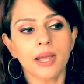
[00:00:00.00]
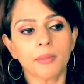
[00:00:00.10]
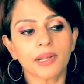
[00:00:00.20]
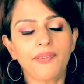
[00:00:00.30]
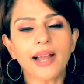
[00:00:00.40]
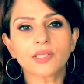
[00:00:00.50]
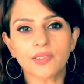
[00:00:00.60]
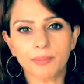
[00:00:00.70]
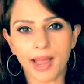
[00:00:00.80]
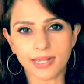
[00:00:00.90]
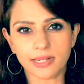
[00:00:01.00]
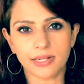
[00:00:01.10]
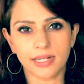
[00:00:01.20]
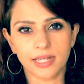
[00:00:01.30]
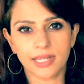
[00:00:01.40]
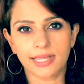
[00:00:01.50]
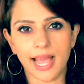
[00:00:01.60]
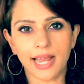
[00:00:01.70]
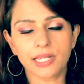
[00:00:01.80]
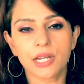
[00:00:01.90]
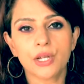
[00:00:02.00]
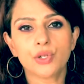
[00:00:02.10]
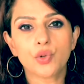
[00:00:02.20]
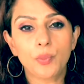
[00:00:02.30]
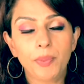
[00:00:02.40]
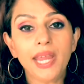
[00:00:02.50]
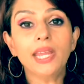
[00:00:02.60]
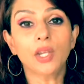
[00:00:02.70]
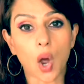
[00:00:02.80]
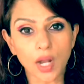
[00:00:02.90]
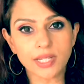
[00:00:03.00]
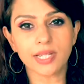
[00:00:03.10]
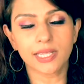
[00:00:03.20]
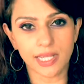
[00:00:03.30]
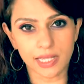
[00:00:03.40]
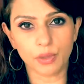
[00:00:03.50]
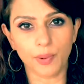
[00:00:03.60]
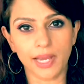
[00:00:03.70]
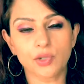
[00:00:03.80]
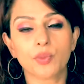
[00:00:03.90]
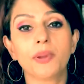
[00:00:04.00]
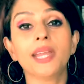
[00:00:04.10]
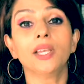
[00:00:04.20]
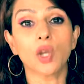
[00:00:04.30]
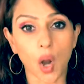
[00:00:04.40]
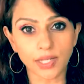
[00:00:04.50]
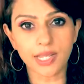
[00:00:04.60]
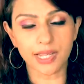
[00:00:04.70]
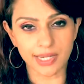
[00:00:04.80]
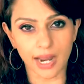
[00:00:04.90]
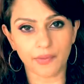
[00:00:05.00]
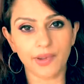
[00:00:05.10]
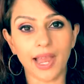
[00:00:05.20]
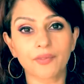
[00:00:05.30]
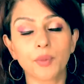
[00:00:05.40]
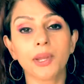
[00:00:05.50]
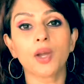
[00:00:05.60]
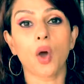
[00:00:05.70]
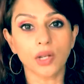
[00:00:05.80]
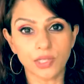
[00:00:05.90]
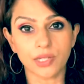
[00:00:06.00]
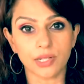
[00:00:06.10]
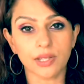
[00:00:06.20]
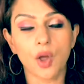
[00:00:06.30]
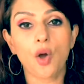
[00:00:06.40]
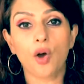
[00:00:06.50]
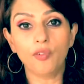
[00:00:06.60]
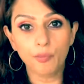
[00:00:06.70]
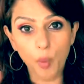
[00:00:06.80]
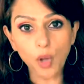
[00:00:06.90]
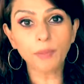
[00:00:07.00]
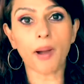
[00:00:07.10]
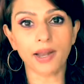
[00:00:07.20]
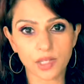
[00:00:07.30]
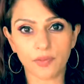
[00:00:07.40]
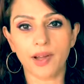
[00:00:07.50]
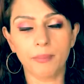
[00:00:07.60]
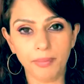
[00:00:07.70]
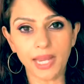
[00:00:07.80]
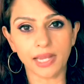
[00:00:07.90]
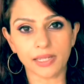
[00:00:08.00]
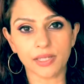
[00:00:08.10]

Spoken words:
But the fact of the matter is that to be not this way, to be not stuck. We have to be conscious of both parts of our being.